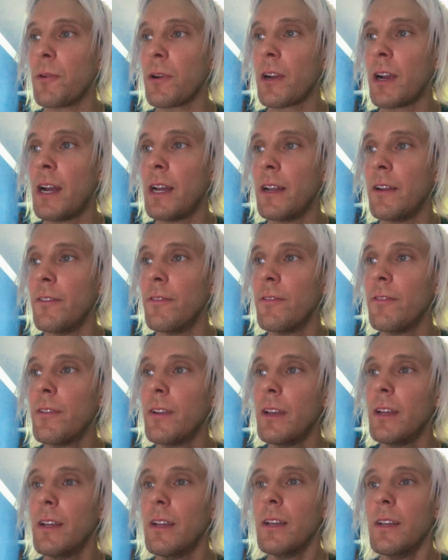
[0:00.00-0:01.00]
kind of
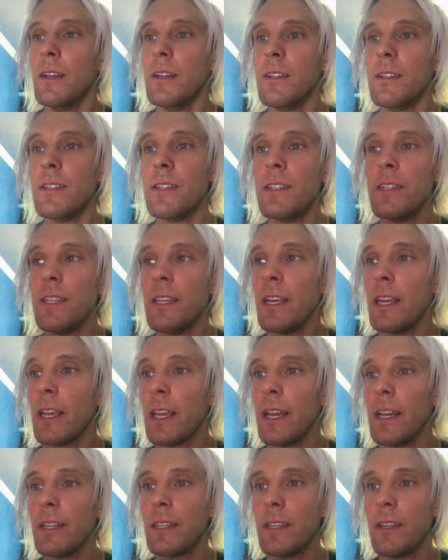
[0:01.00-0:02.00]
seeing
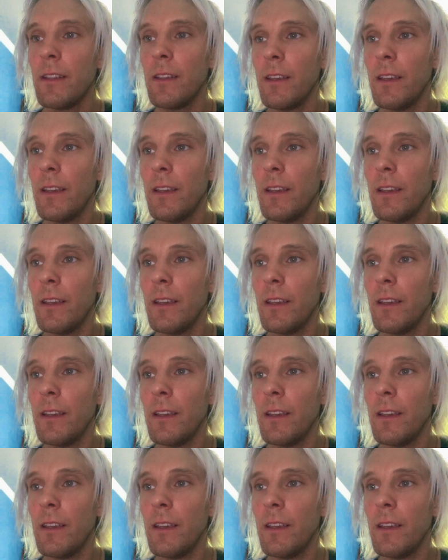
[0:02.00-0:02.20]
it